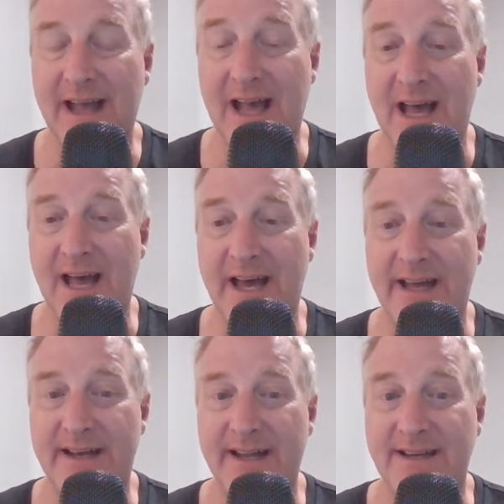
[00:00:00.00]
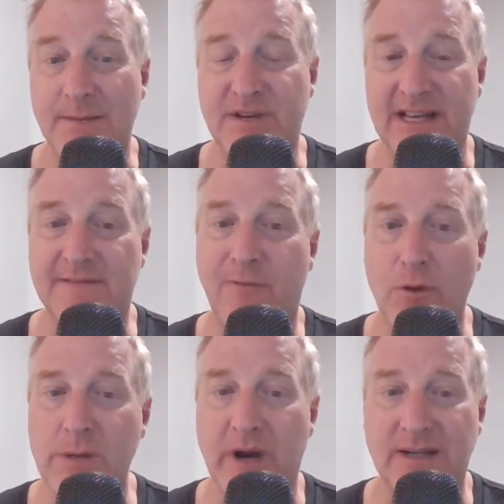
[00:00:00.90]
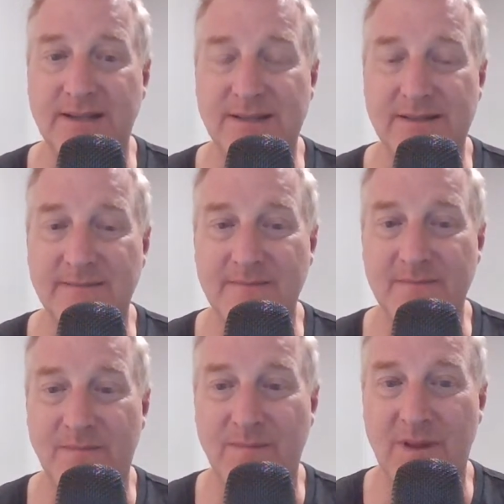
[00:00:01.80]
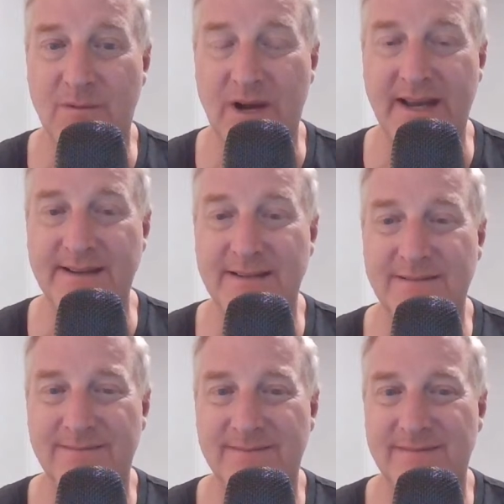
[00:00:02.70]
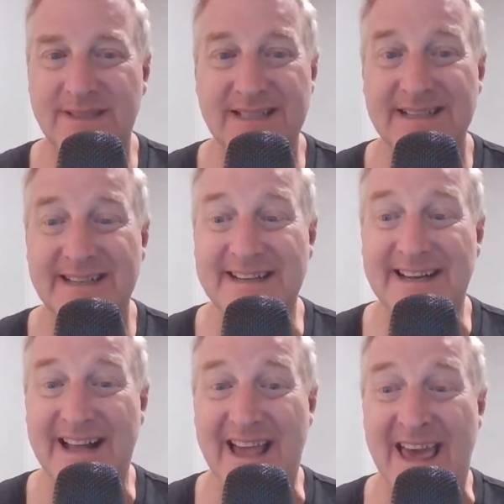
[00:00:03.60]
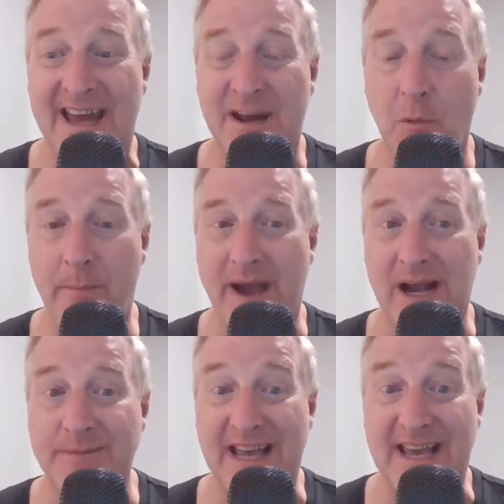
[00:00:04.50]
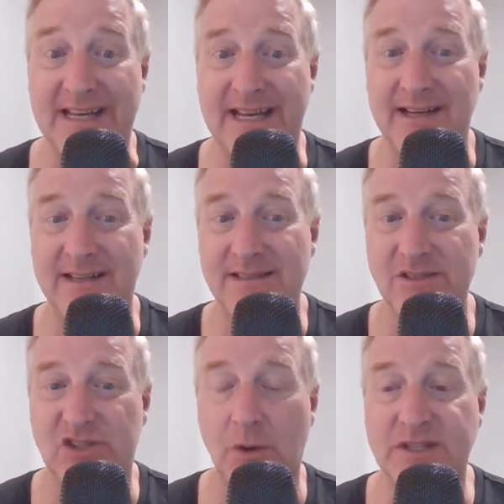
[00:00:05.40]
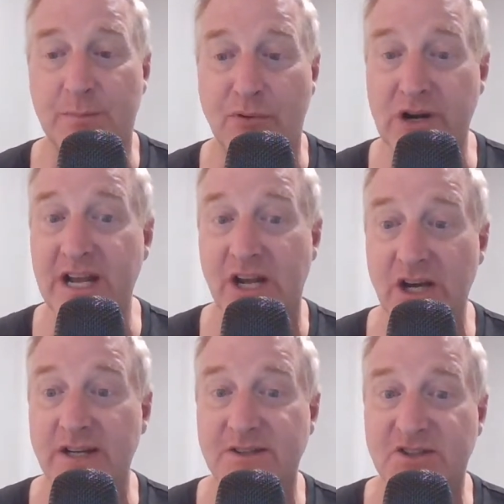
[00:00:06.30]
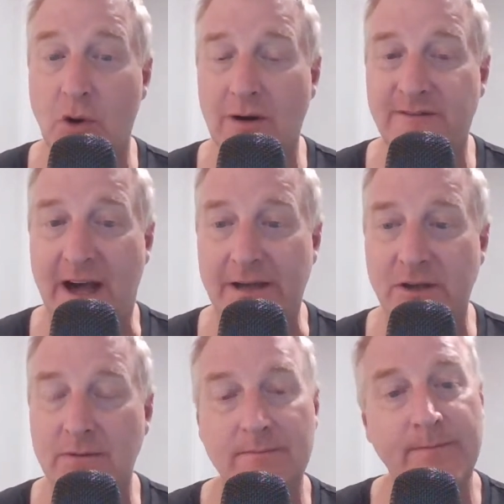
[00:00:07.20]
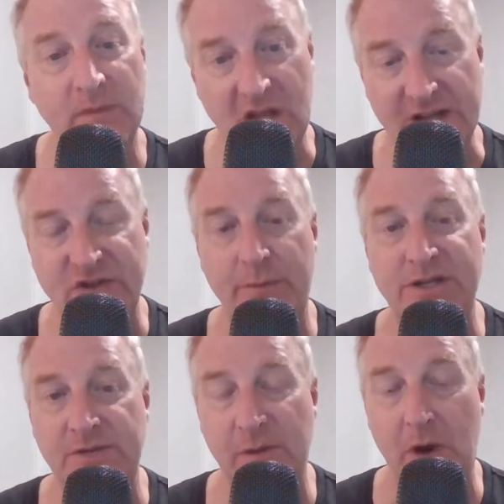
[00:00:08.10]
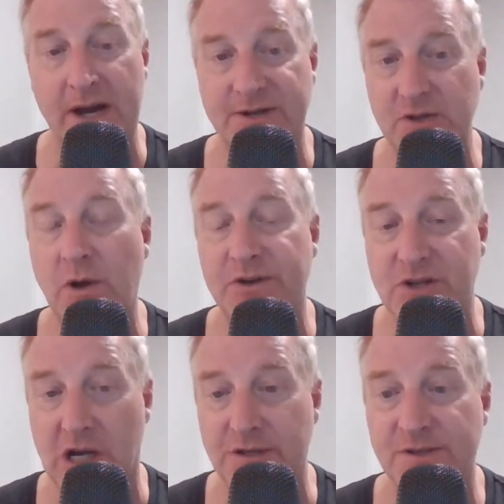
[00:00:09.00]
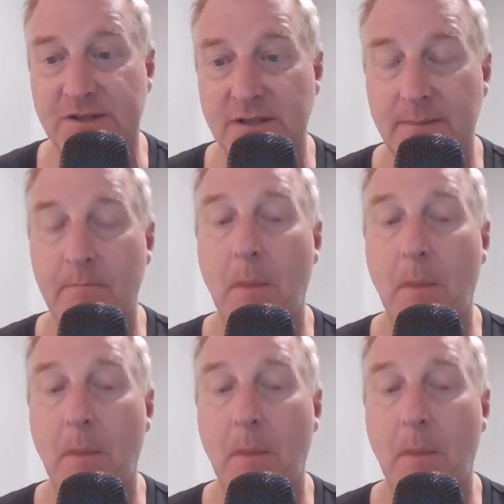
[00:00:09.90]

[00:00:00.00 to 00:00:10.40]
and it dipped to like 40 bucks, right? And it went back up to 80 so it's a pretty good store of value. Not so much if you bought at $200,